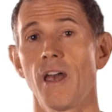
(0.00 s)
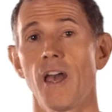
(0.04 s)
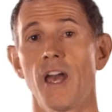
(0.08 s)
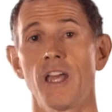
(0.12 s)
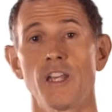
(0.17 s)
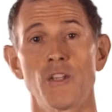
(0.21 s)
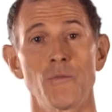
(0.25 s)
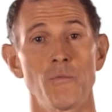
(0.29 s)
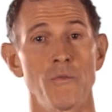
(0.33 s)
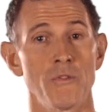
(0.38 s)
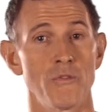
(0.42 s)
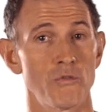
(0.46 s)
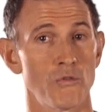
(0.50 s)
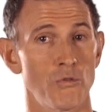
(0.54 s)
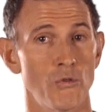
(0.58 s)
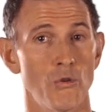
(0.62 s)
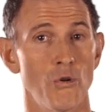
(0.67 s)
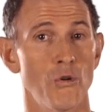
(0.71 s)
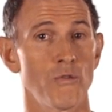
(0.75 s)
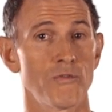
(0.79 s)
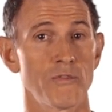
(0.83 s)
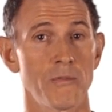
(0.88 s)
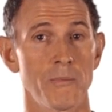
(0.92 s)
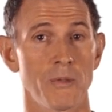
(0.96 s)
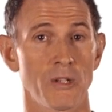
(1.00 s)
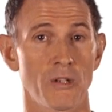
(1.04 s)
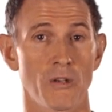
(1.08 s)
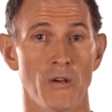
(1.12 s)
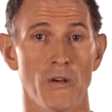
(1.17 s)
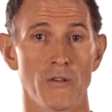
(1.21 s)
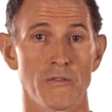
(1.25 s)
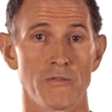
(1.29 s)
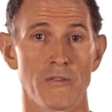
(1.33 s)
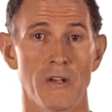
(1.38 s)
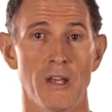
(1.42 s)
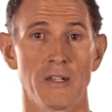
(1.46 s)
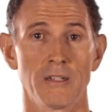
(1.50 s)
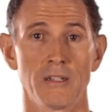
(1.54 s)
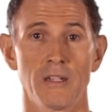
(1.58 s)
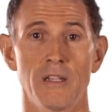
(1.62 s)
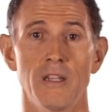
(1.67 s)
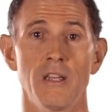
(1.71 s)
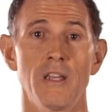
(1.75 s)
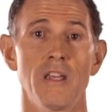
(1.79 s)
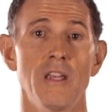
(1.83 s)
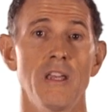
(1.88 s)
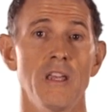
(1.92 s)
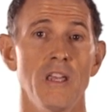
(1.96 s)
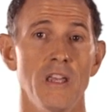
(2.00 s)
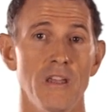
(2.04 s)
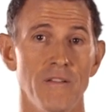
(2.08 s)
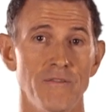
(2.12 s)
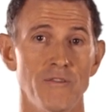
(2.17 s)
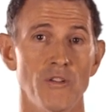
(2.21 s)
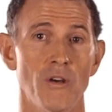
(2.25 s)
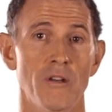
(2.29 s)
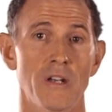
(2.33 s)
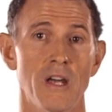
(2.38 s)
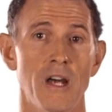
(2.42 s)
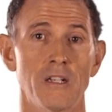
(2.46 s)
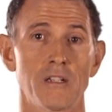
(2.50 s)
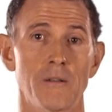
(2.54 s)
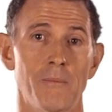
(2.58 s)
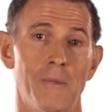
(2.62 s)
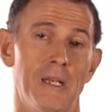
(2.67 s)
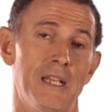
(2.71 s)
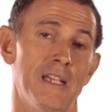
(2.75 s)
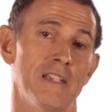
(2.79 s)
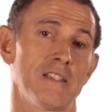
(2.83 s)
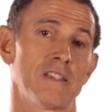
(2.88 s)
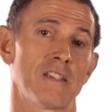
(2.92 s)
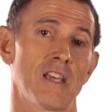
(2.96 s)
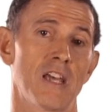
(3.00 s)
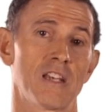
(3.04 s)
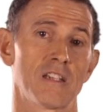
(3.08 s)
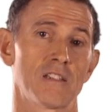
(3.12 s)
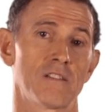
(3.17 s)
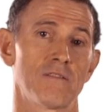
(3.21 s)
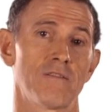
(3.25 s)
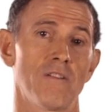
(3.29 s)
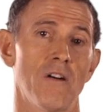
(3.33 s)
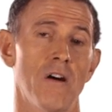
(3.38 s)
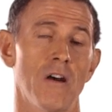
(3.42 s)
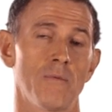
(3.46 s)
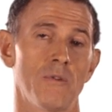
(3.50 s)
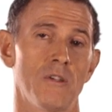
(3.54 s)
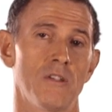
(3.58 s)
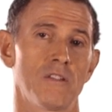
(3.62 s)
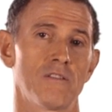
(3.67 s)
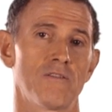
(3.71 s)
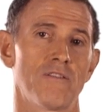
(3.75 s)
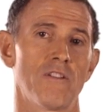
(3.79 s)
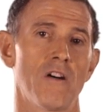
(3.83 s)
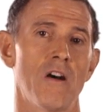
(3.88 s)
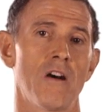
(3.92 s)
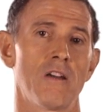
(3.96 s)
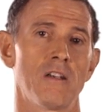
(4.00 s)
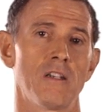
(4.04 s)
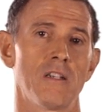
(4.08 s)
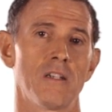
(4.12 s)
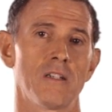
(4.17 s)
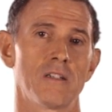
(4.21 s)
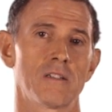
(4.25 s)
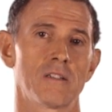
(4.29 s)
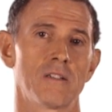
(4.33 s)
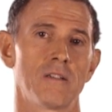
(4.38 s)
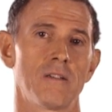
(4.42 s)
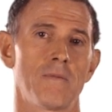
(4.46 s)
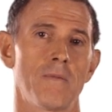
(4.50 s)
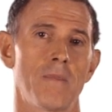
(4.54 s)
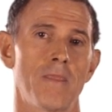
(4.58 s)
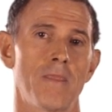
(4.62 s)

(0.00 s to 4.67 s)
and to withdraw from the contract if not ultimately satisfied with its findings.